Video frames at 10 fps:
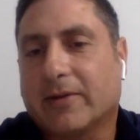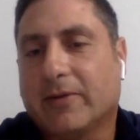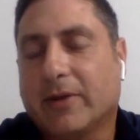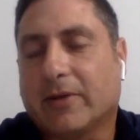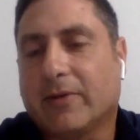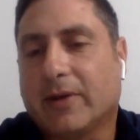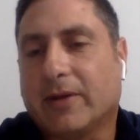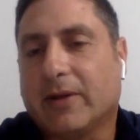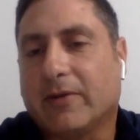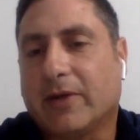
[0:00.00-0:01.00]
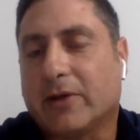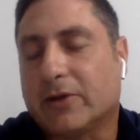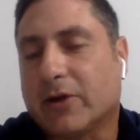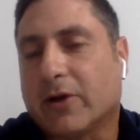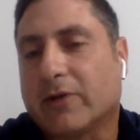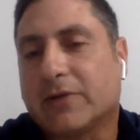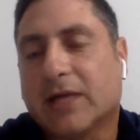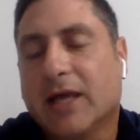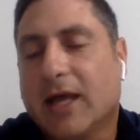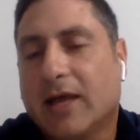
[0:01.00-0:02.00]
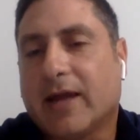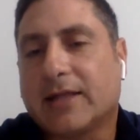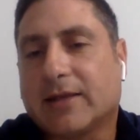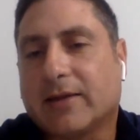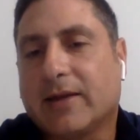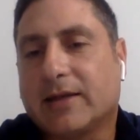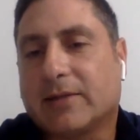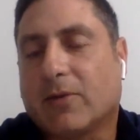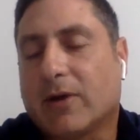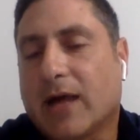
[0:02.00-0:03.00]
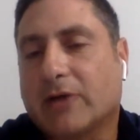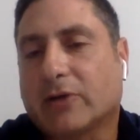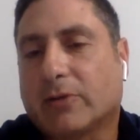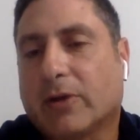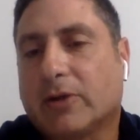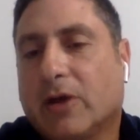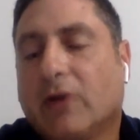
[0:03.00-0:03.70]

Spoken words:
with via your nerves. That's a more natural approach.